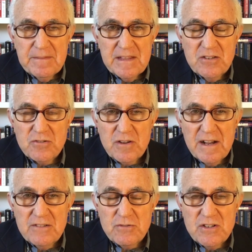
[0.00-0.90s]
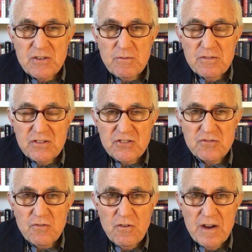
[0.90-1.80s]
These are countries that were
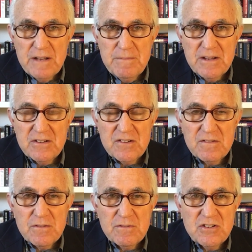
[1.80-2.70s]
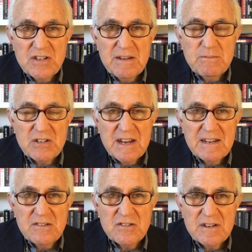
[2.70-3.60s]
destroyed because of the regime
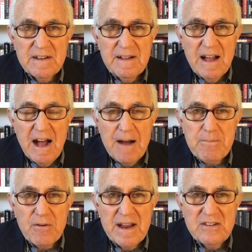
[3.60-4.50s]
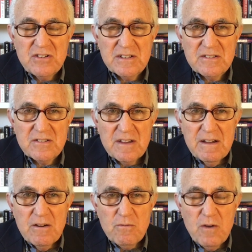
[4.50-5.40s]
change operations
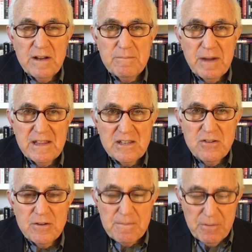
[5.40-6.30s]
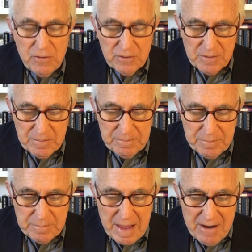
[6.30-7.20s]
run by the unipolar
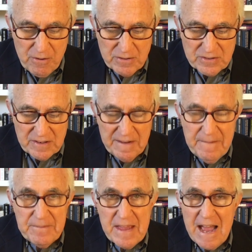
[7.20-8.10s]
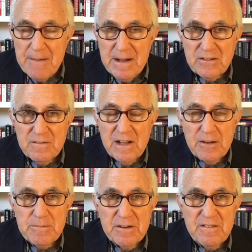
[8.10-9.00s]
powers. How about
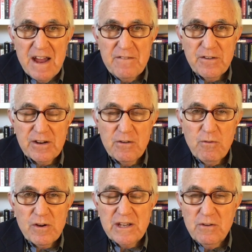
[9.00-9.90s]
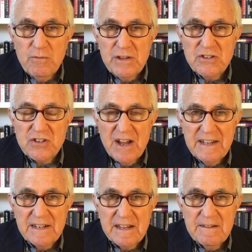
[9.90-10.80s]
development of Africa, working with
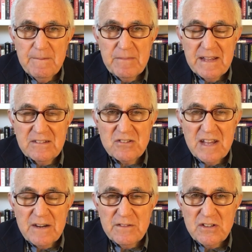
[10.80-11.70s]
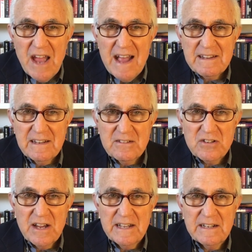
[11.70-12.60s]
China instead of attacking
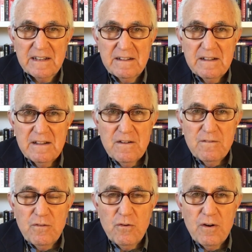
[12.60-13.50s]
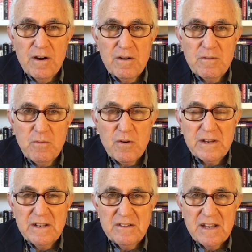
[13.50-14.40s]
China for
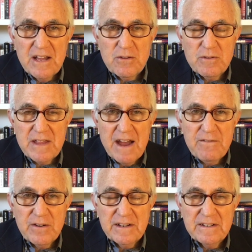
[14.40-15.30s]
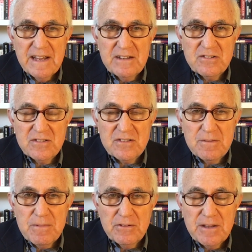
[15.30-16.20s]
working together with African nations
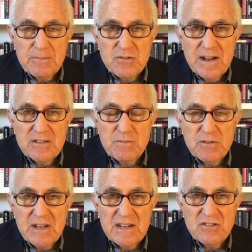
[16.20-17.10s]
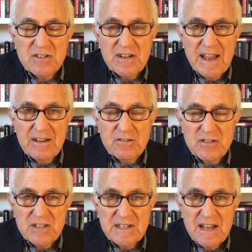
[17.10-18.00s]
to build up transportation,
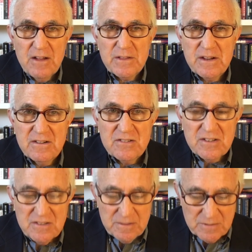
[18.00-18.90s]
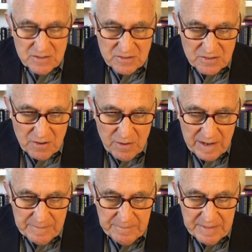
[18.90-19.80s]
energy, healthcare systems, and so
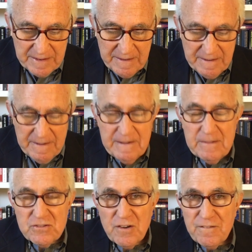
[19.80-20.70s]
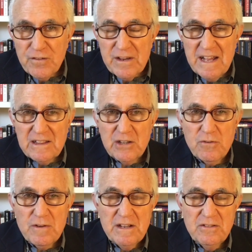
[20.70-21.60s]
on. So forget the
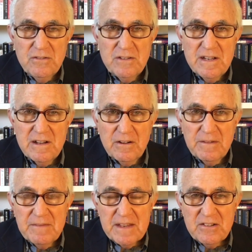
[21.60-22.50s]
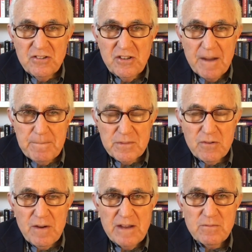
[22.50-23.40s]
Green New Deal. Dump the
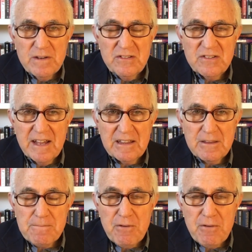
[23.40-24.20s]
Great Reset. The